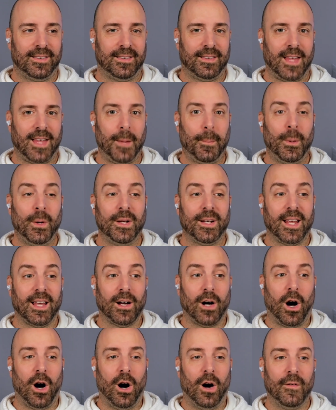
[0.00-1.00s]
They put
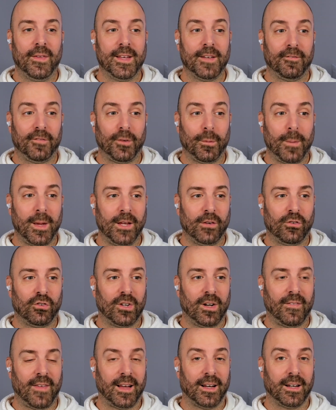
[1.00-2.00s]
all the information
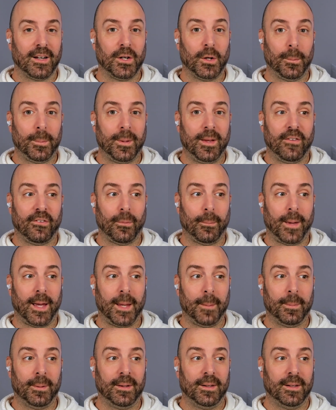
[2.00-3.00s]
on that little piece of
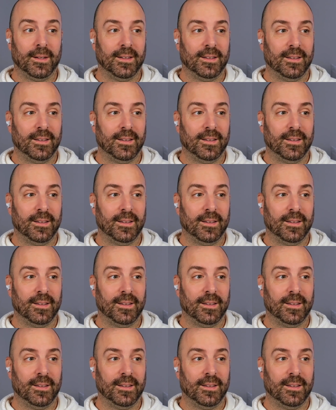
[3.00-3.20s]
paper?